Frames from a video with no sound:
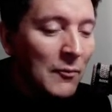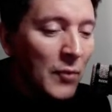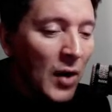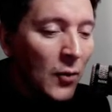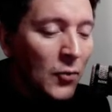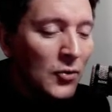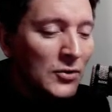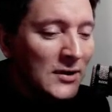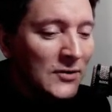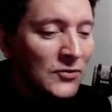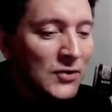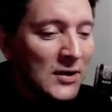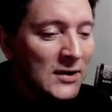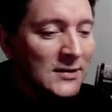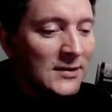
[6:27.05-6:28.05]
But I was
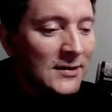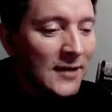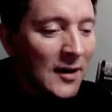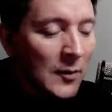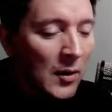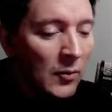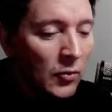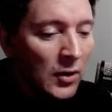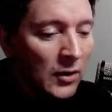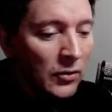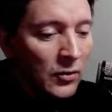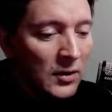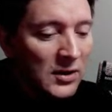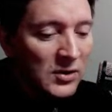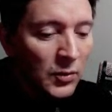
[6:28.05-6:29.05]
interested, Amy, I'm going to throw
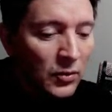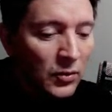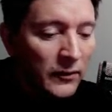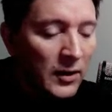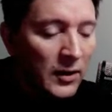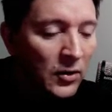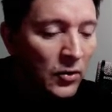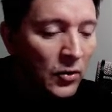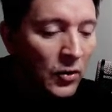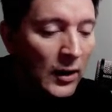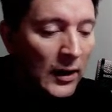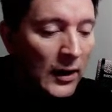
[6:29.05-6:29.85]
this one over to you,